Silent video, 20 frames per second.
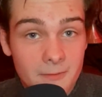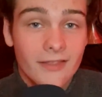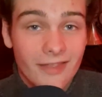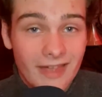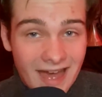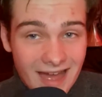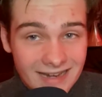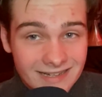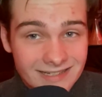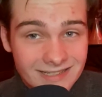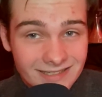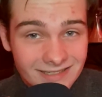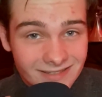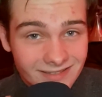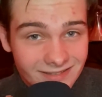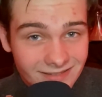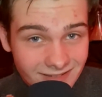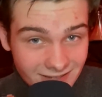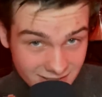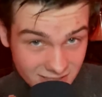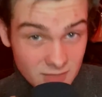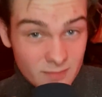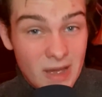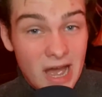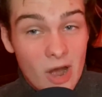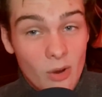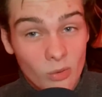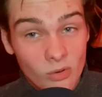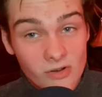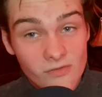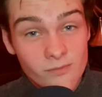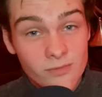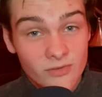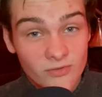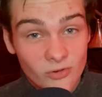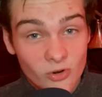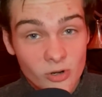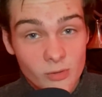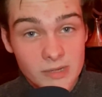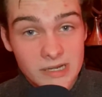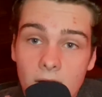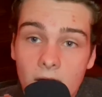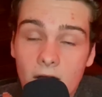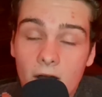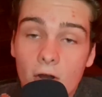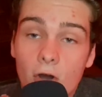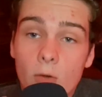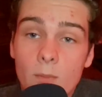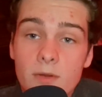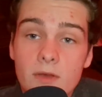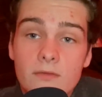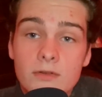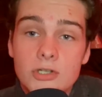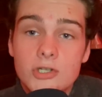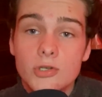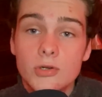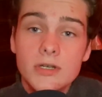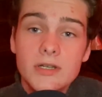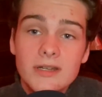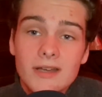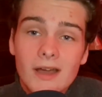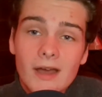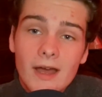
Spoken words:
That is the power of performing. I hope you've enjoyed.